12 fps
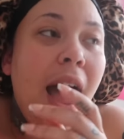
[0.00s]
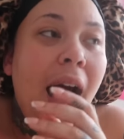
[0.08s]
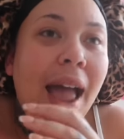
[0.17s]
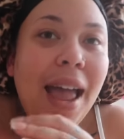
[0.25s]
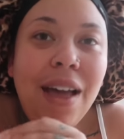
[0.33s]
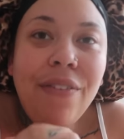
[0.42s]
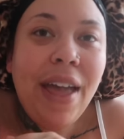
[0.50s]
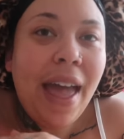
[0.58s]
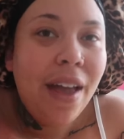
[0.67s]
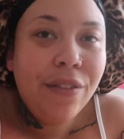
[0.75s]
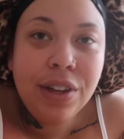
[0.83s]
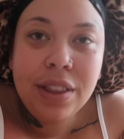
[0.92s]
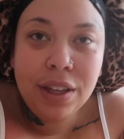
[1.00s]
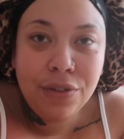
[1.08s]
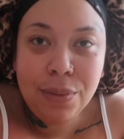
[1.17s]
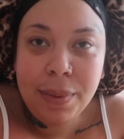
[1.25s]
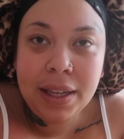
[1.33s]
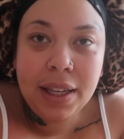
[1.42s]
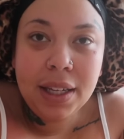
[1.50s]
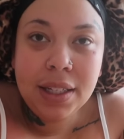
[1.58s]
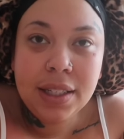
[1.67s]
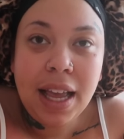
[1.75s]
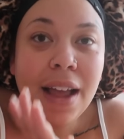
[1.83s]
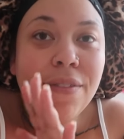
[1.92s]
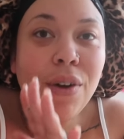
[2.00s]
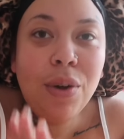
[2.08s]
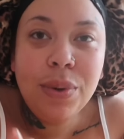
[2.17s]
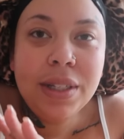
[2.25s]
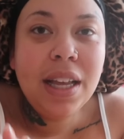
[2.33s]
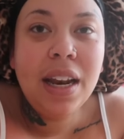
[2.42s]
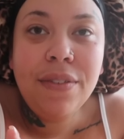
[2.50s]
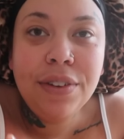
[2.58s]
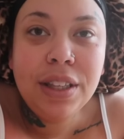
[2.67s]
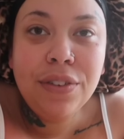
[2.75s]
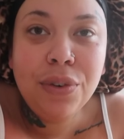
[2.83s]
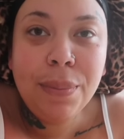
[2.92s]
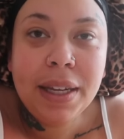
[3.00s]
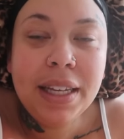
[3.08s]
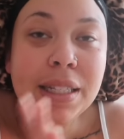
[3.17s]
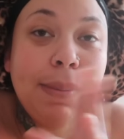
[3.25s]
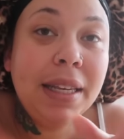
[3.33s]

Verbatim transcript: I have everything for my kids. I've always had everything for my kids.